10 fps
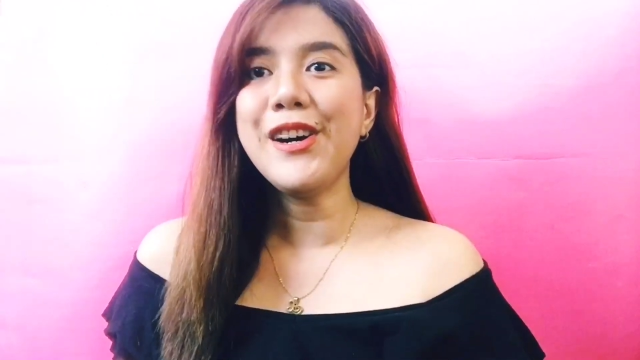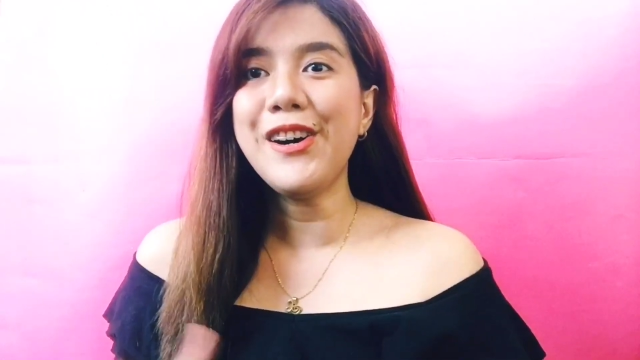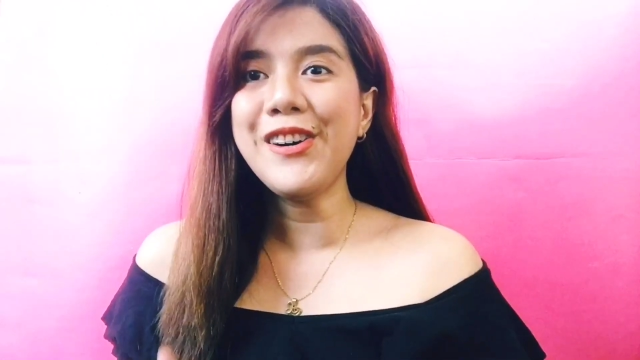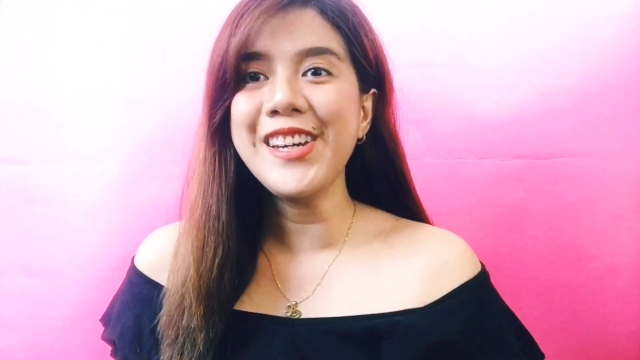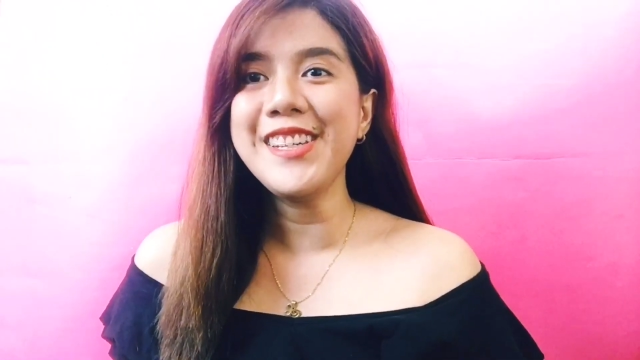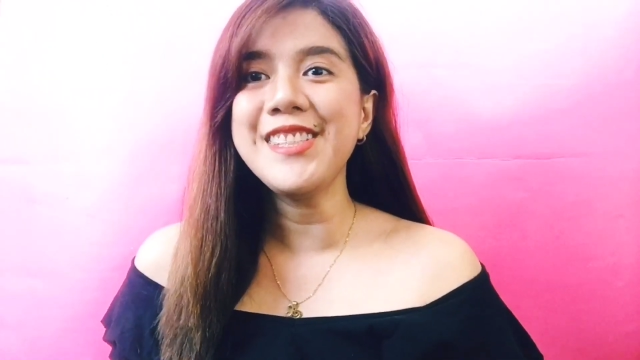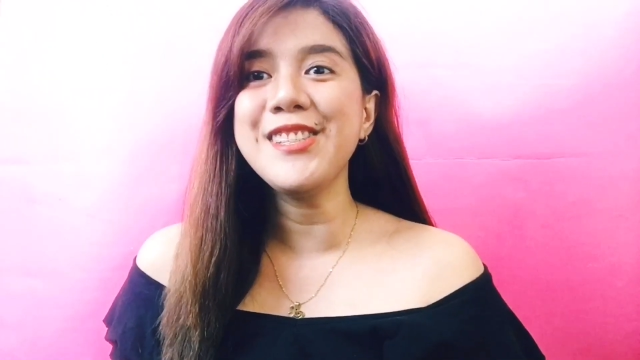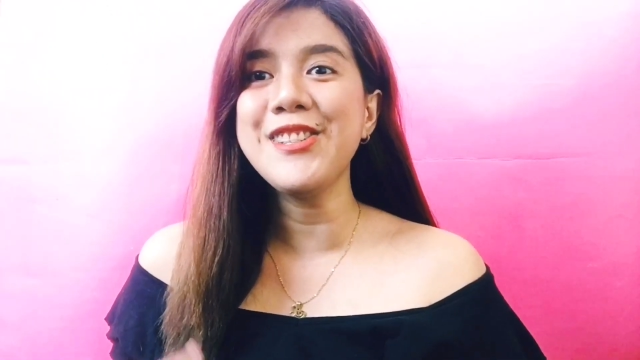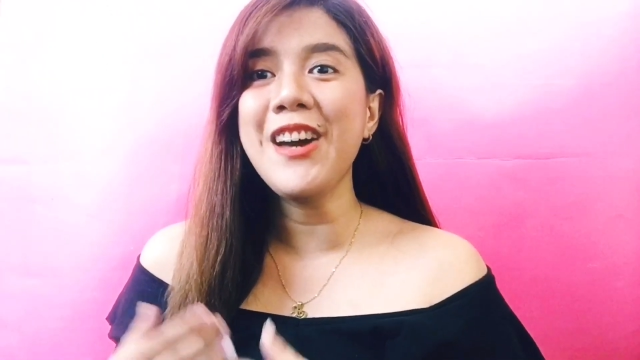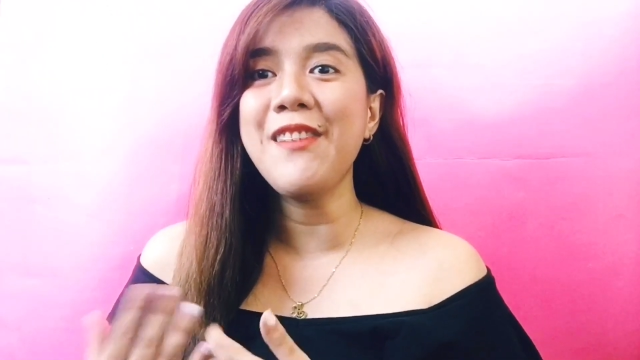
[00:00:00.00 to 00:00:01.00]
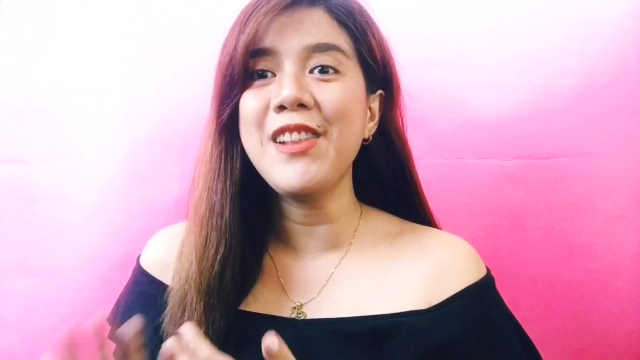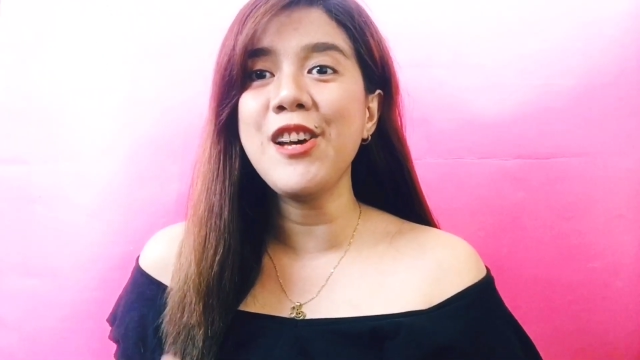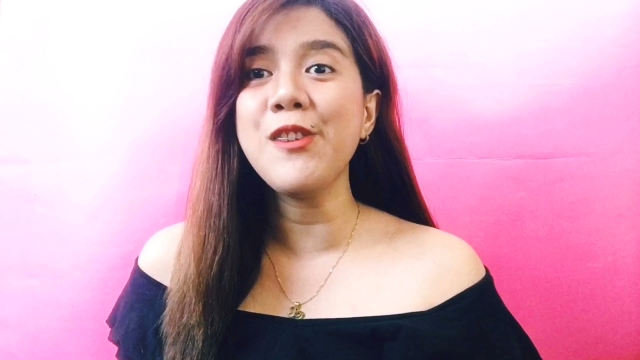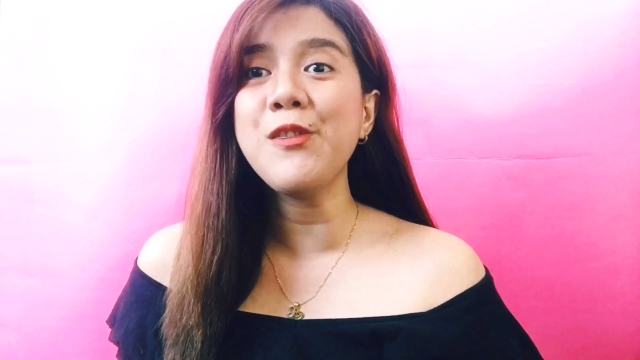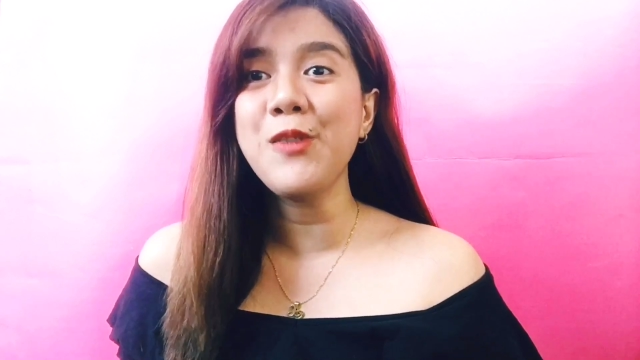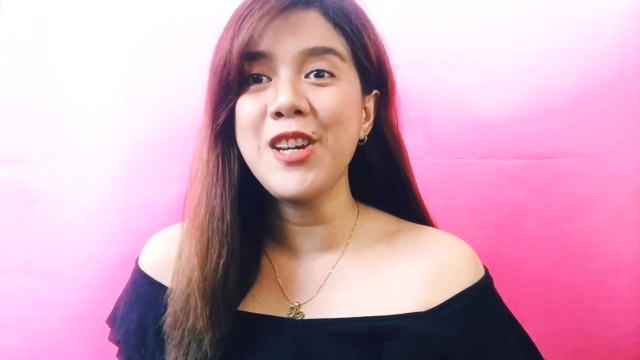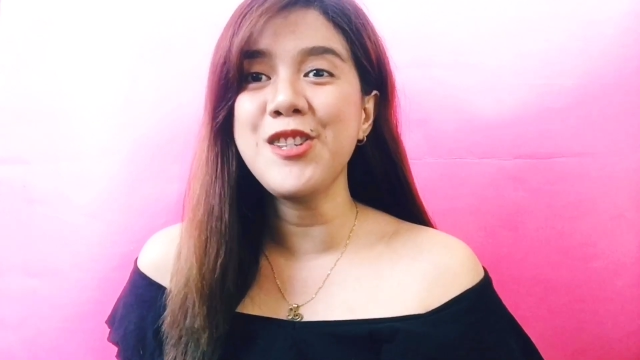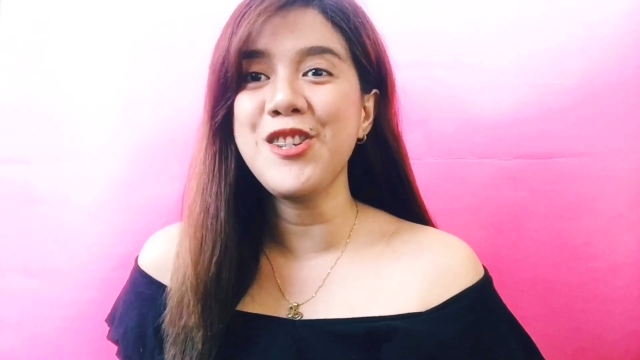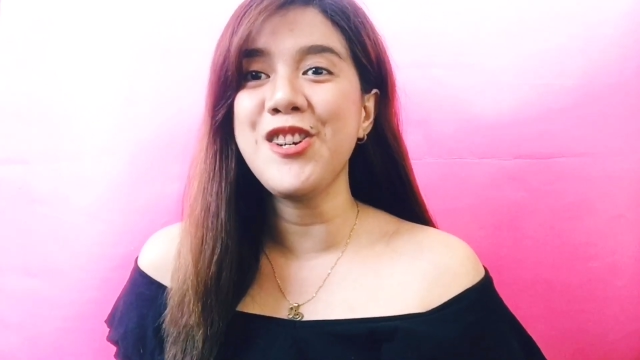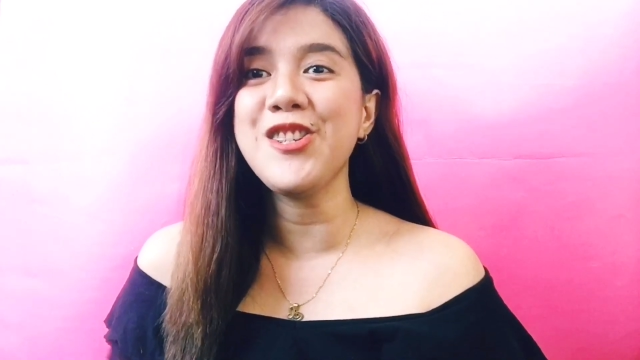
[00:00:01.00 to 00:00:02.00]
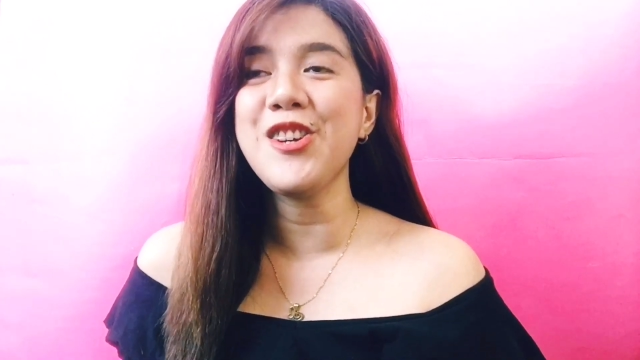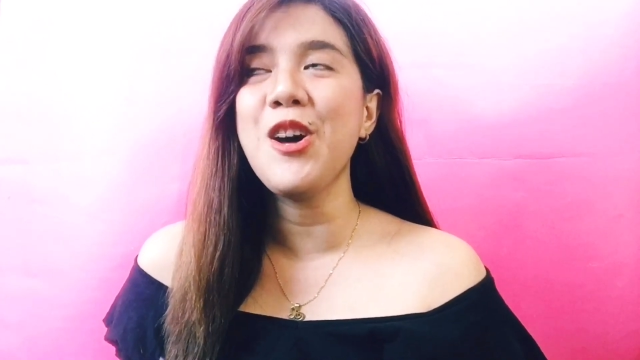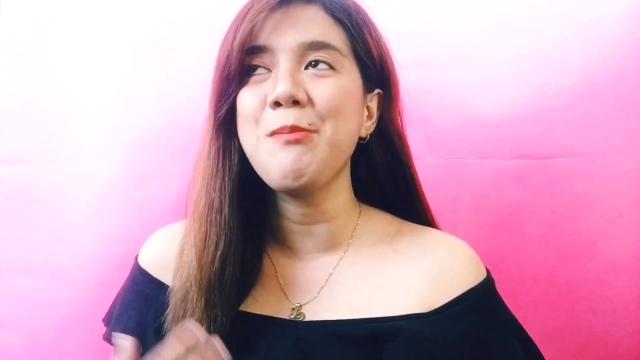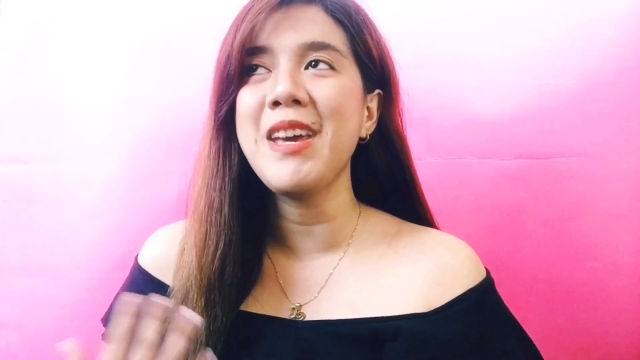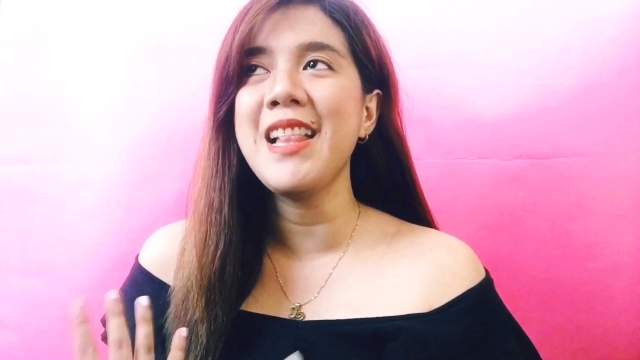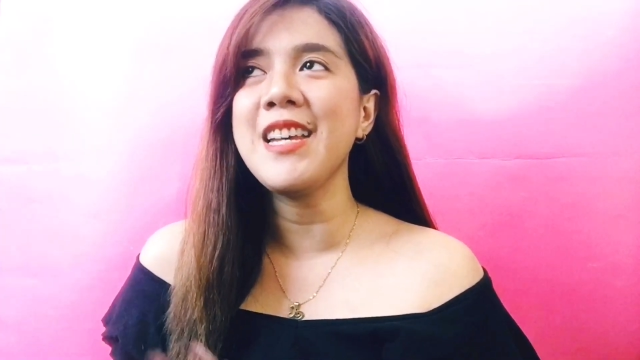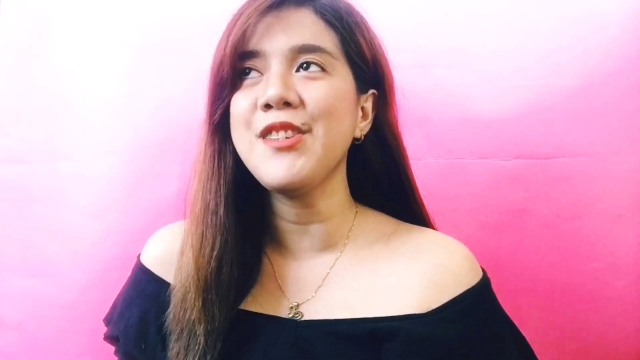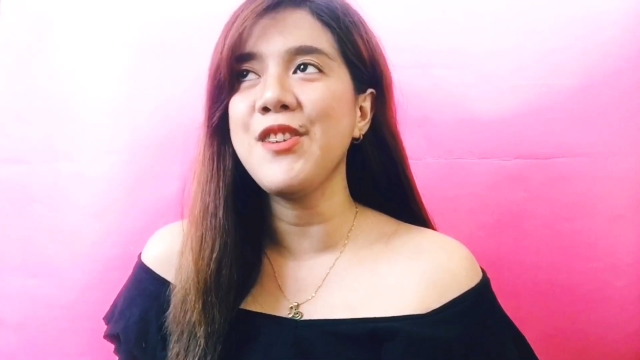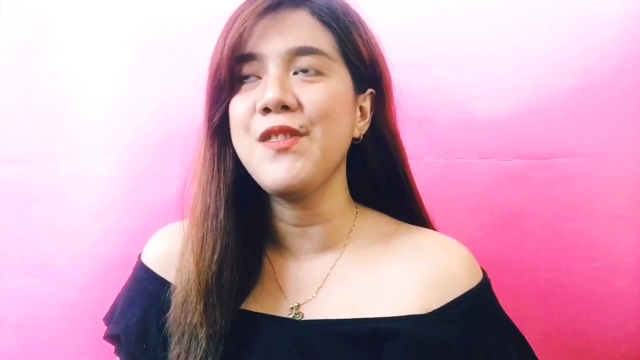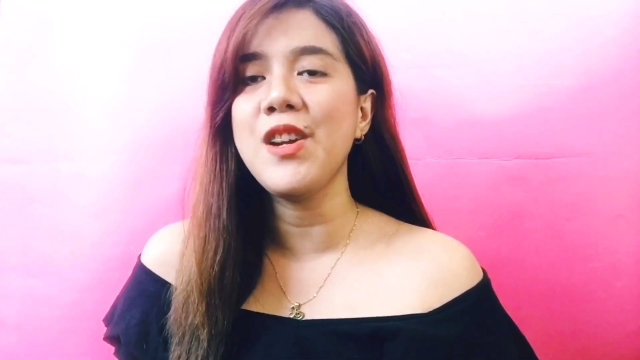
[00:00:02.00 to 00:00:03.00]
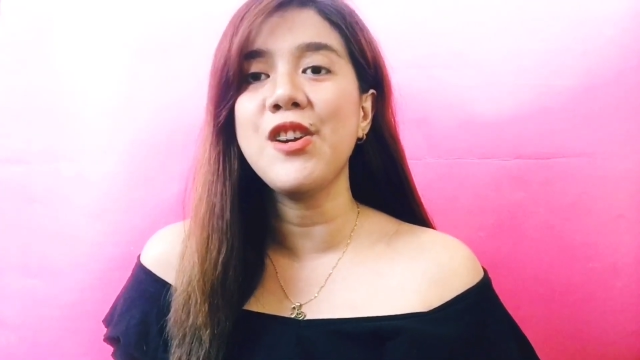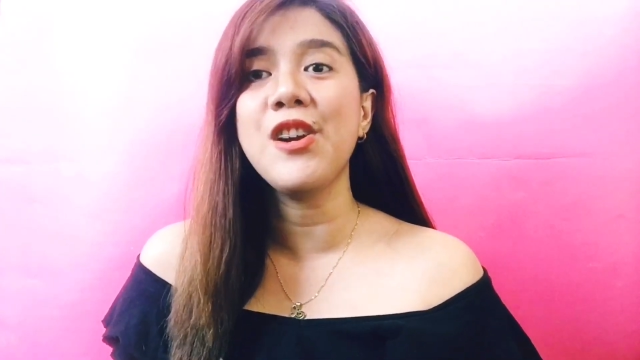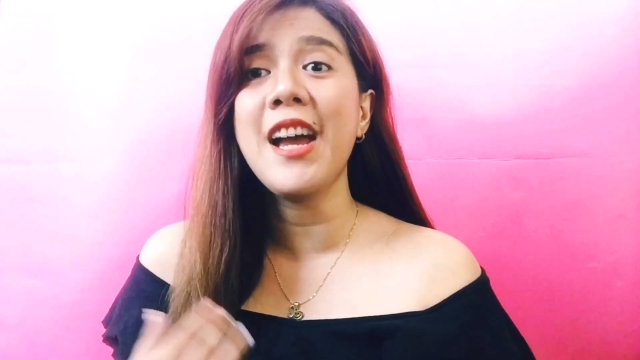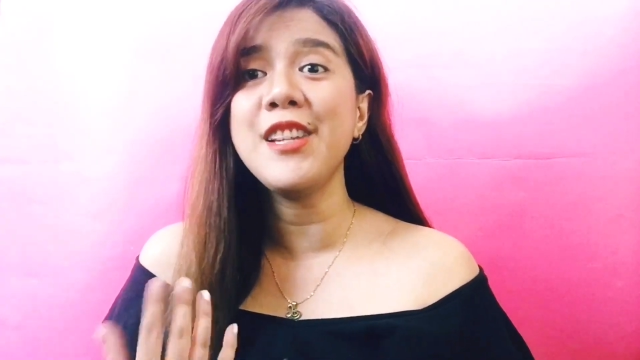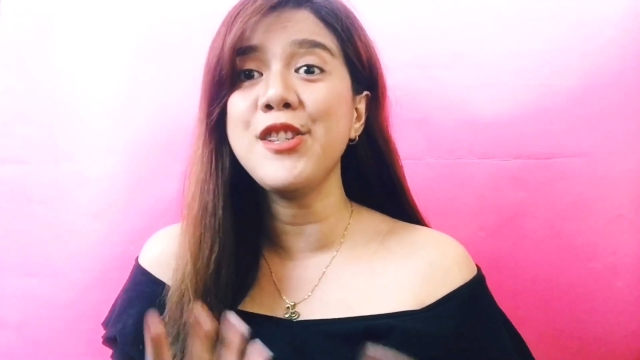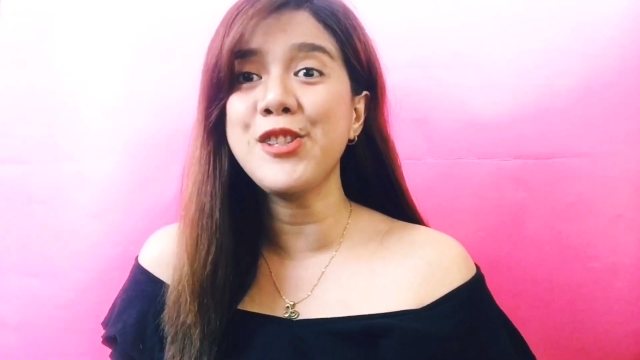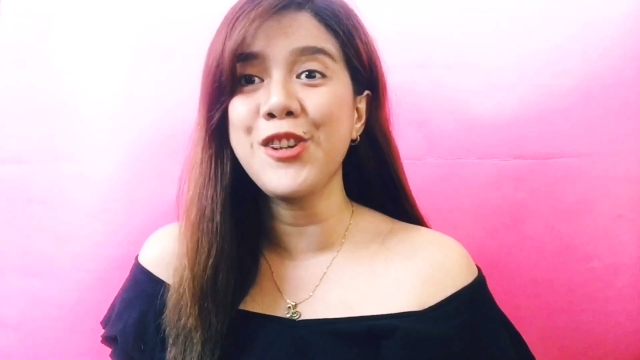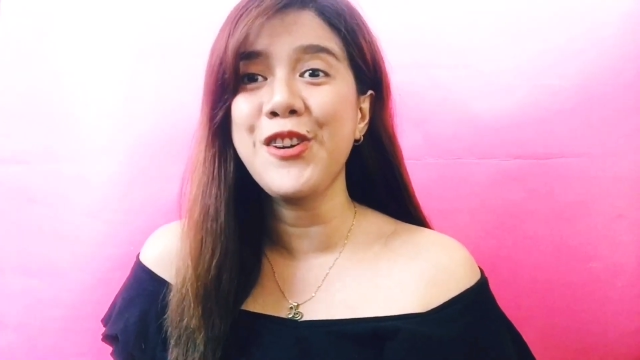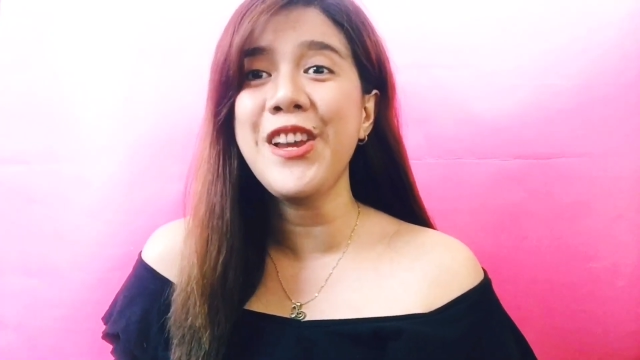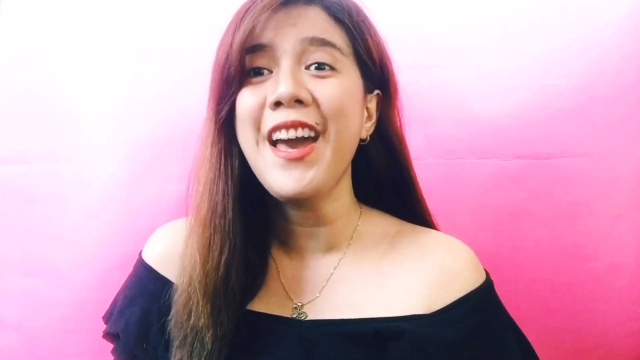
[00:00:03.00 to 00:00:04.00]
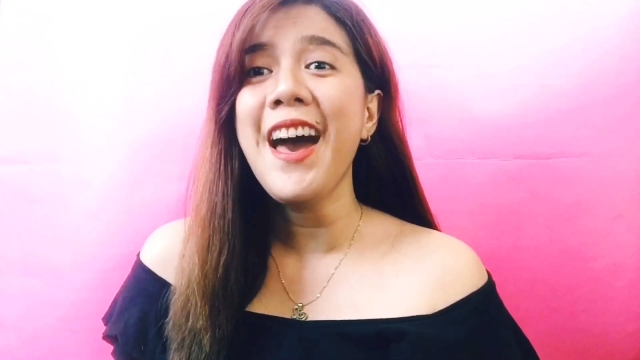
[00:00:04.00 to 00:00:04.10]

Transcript: Okay, since you have a lot of questions on my last survey or IG story,